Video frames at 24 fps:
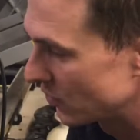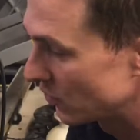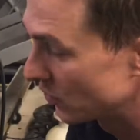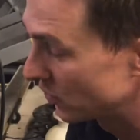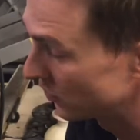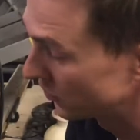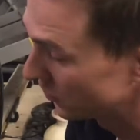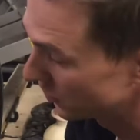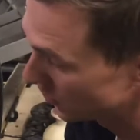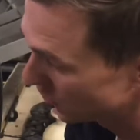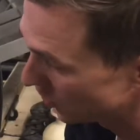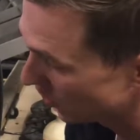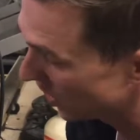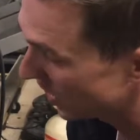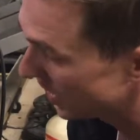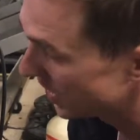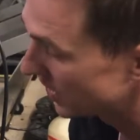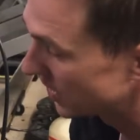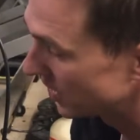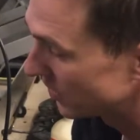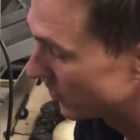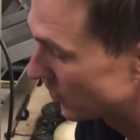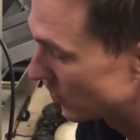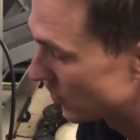or for
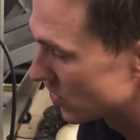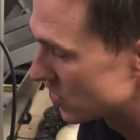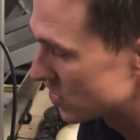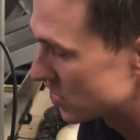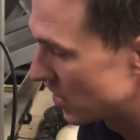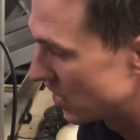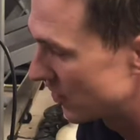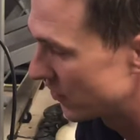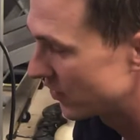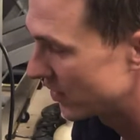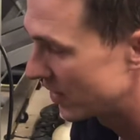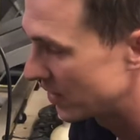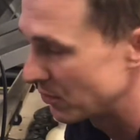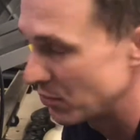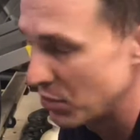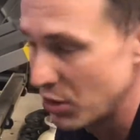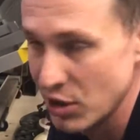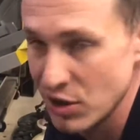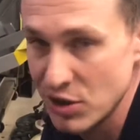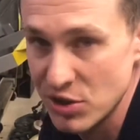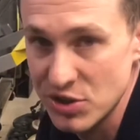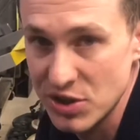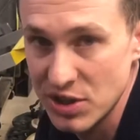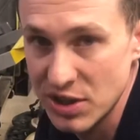grinding first off and
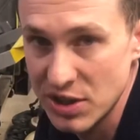polishing